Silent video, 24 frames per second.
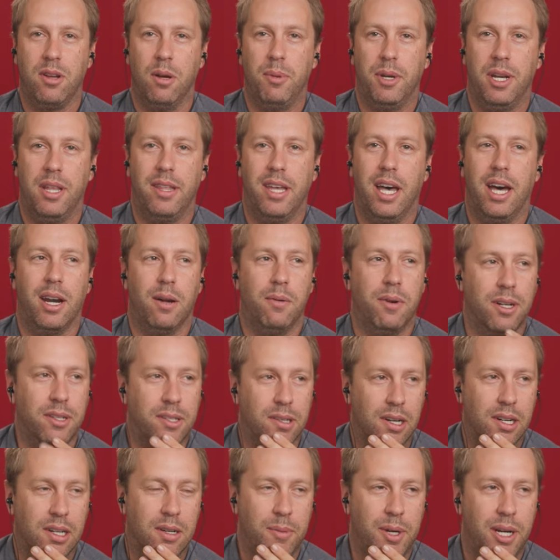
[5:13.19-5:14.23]
jump into that, I want to
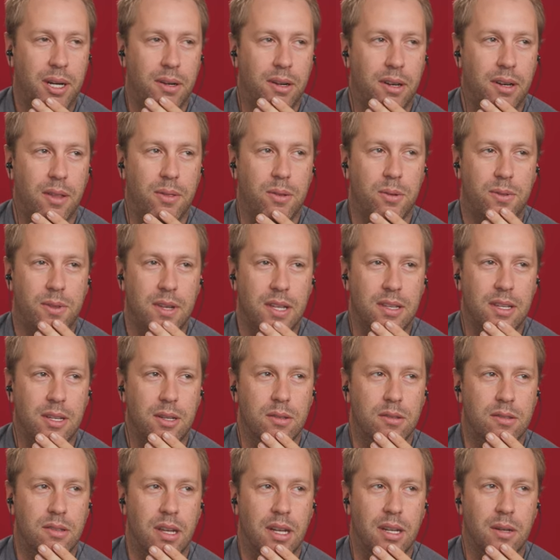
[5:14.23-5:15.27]
talk about another thing that
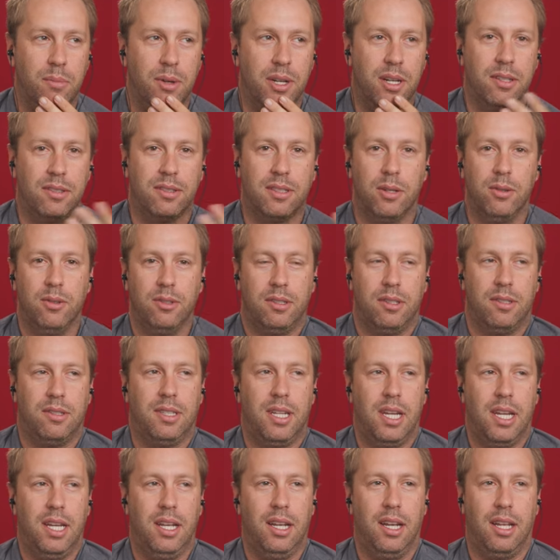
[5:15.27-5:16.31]
you said, because there is this
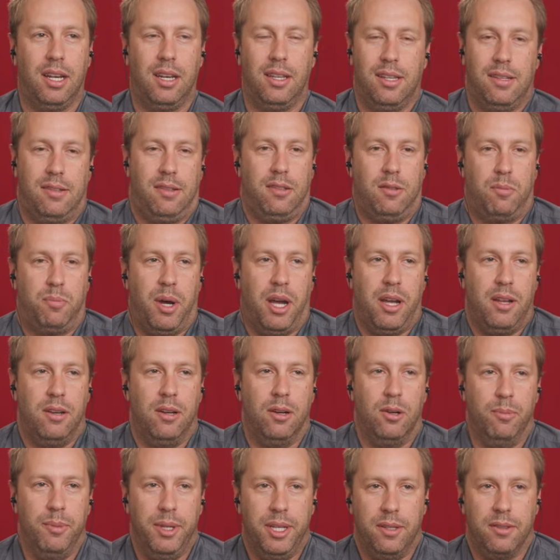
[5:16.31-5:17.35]
thing, and this is by
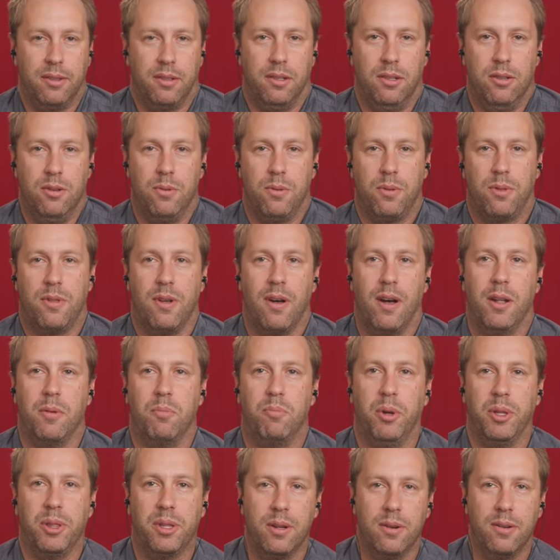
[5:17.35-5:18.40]
no means a new
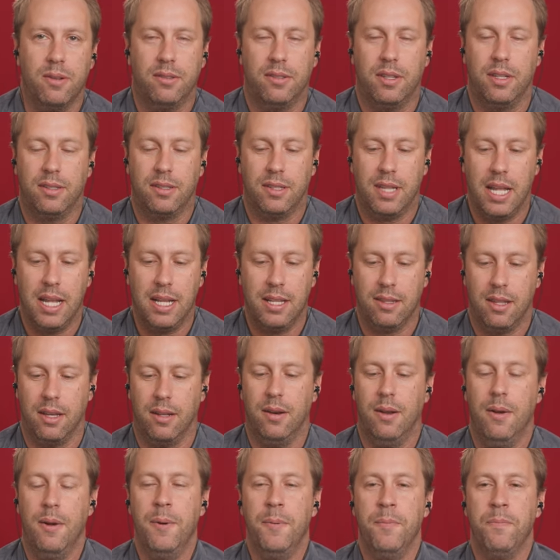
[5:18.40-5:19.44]
thought, but there is this thing that